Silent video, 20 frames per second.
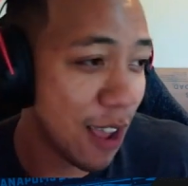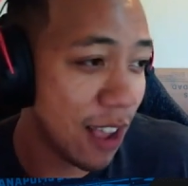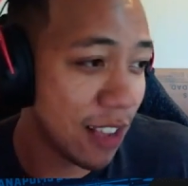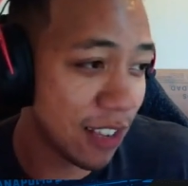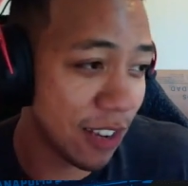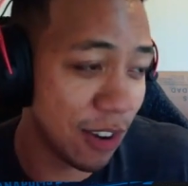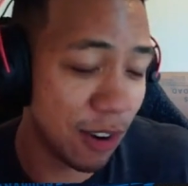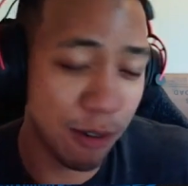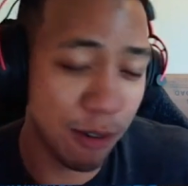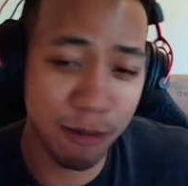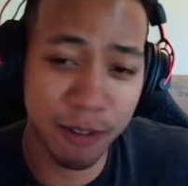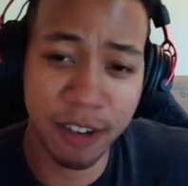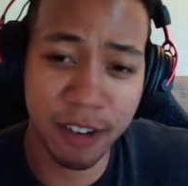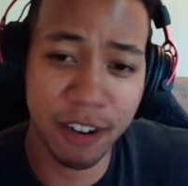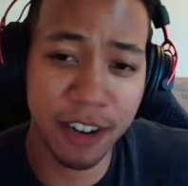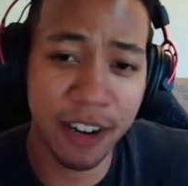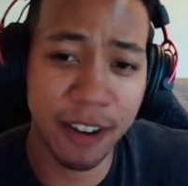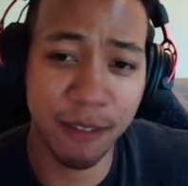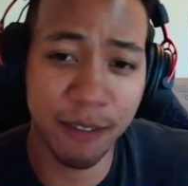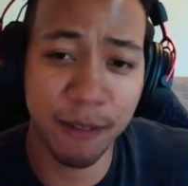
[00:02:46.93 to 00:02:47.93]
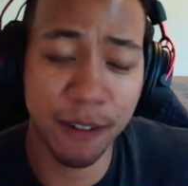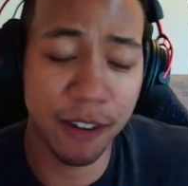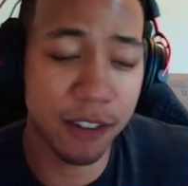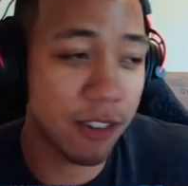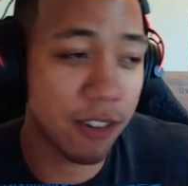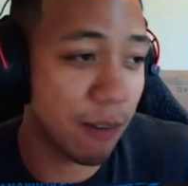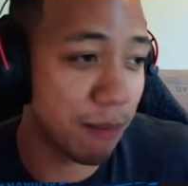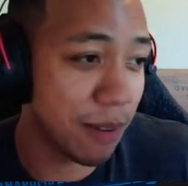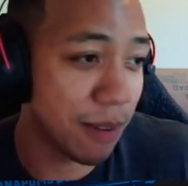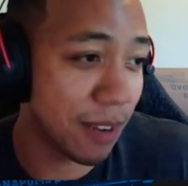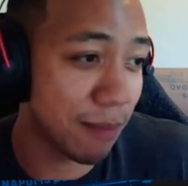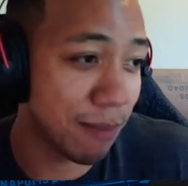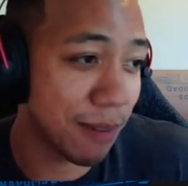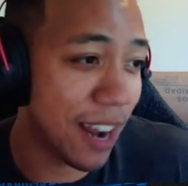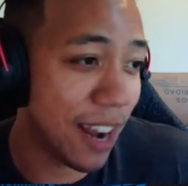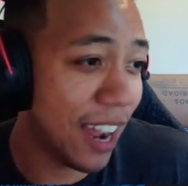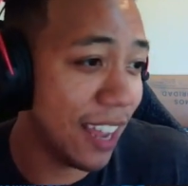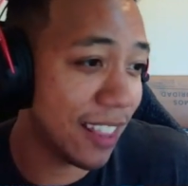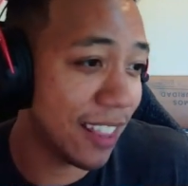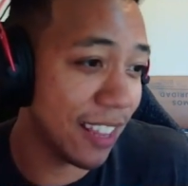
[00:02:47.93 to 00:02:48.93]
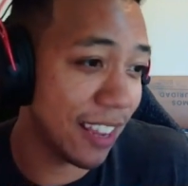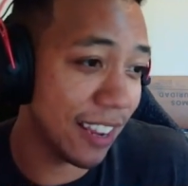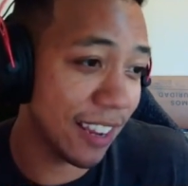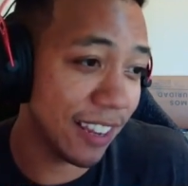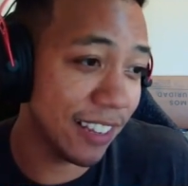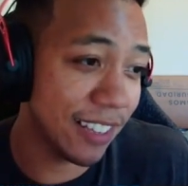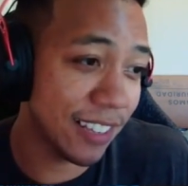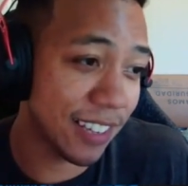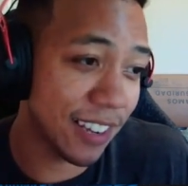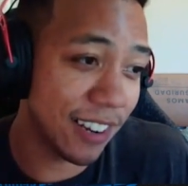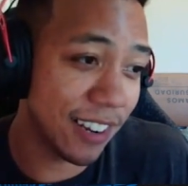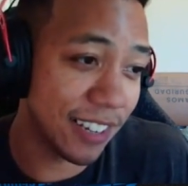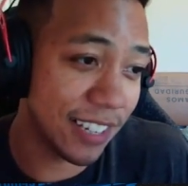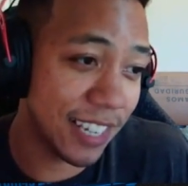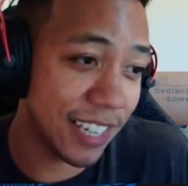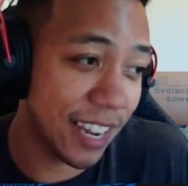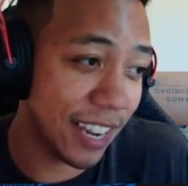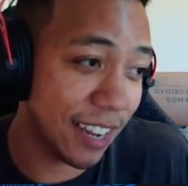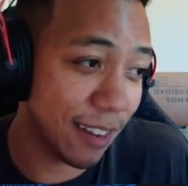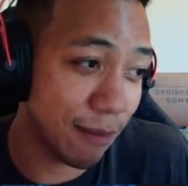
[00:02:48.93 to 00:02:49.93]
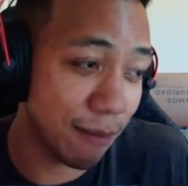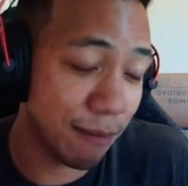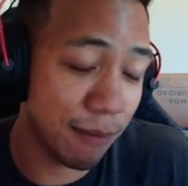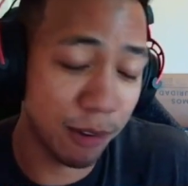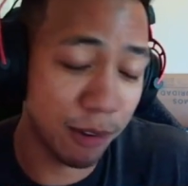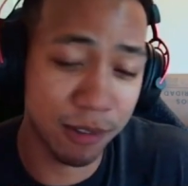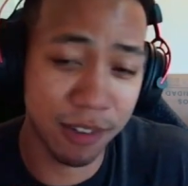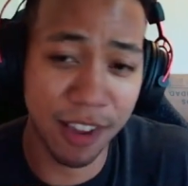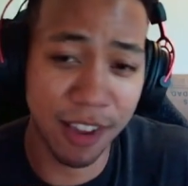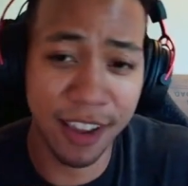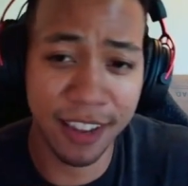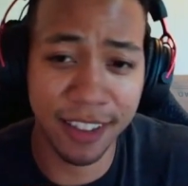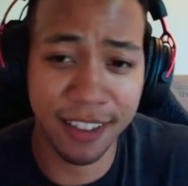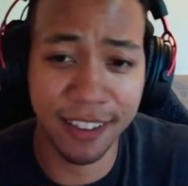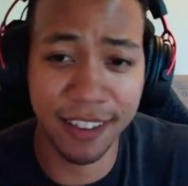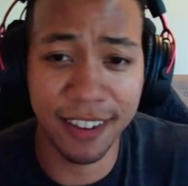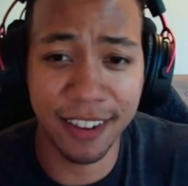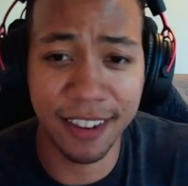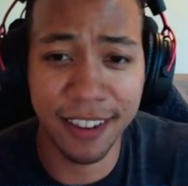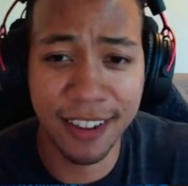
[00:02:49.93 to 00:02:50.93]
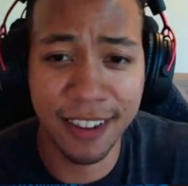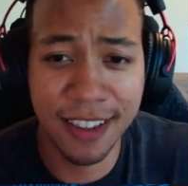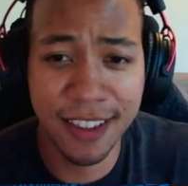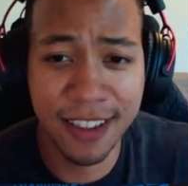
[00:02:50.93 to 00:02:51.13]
So we already have the first round pick, but I think it's going to take most likely